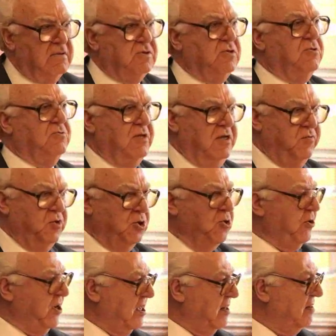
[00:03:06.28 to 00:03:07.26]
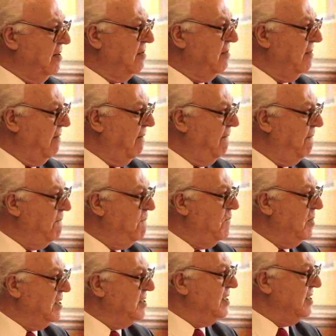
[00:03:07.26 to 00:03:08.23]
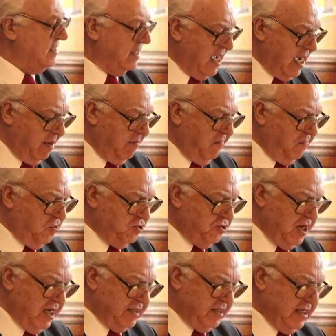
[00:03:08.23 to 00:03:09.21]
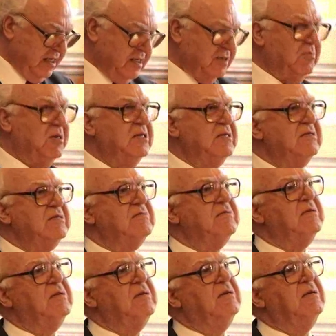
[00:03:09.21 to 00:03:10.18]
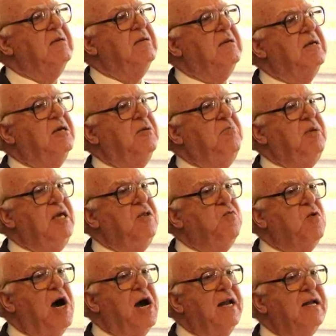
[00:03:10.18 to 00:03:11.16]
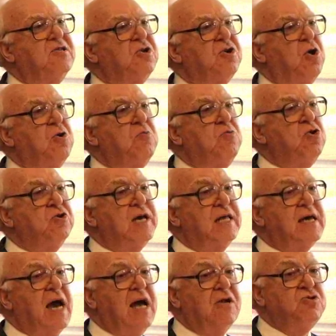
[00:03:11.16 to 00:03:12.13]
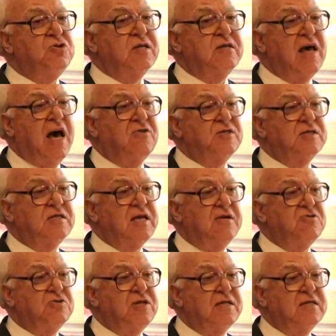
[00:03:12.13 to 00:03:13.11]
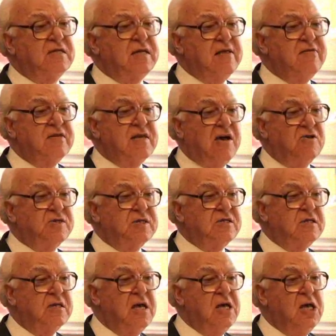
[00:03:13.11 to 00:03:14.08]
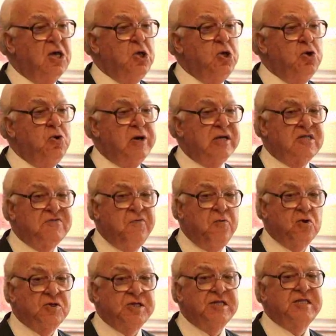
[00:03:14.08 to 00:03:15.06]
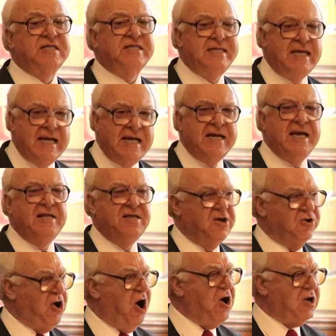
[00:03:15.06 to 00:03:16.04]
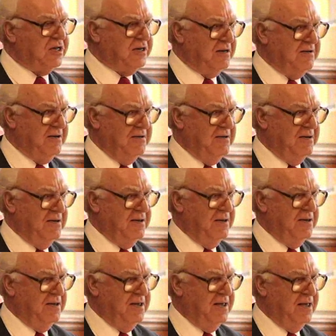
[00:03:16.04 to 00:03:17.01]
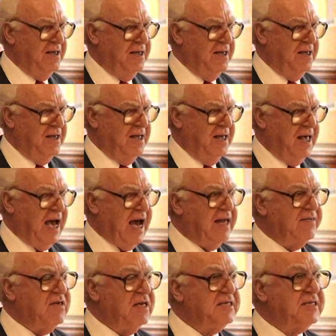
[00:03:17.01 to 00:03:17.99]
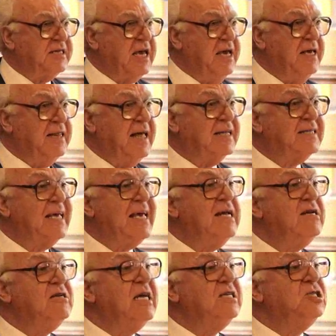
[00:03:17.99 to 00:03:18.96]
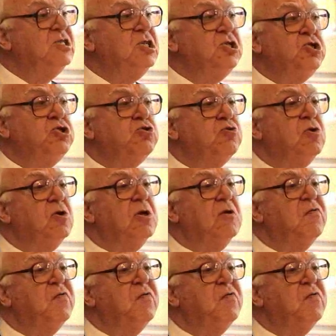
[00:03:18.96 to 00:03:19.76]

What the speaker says: So there we go again. It's a time for reassessment. Meanwhile, there are more than 100,000, 110,000 US forces still in Iraq, and they say that a residual